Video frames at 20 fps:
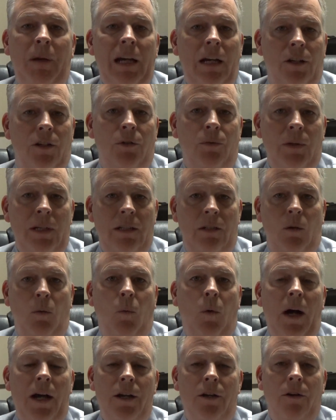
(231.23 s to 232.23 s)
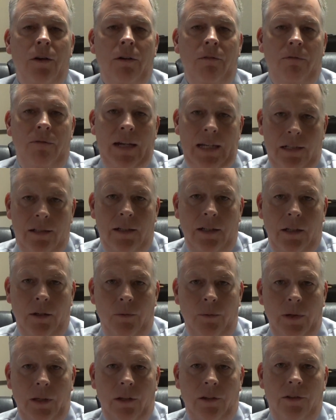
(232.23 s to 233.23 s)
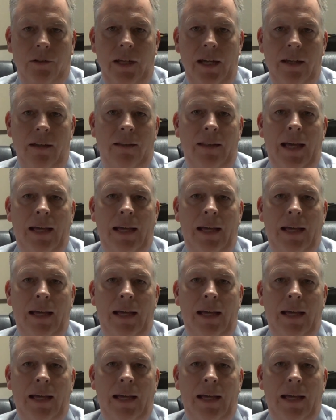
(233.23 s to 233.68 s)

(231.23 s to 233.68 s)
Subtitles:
biggest reason why you're investing in real estate.